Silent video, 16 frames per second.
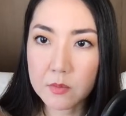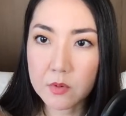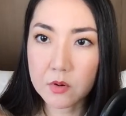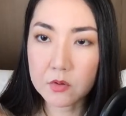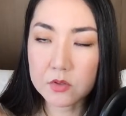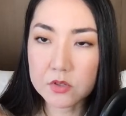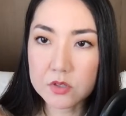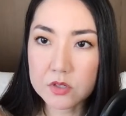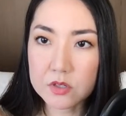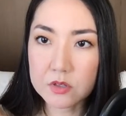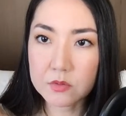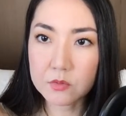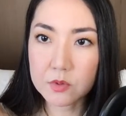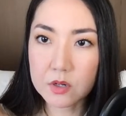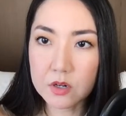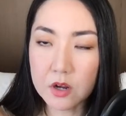
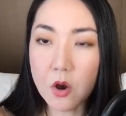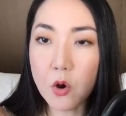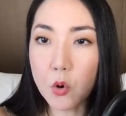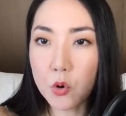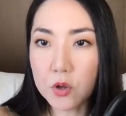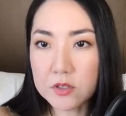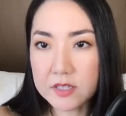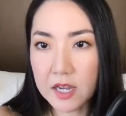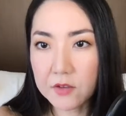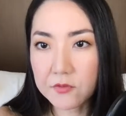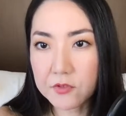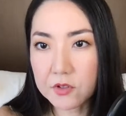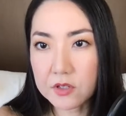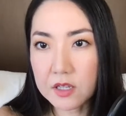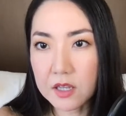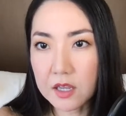ocean water. Oh, a
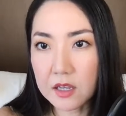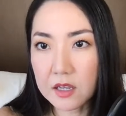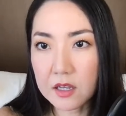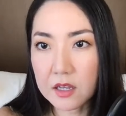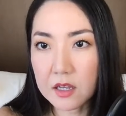typhoon, yeah.